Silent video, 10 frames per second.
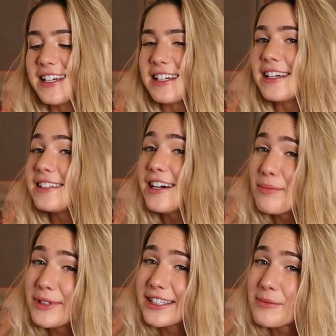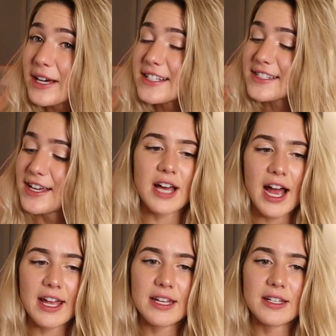and not being the best.
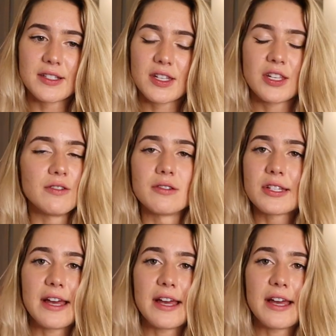Diet is huge.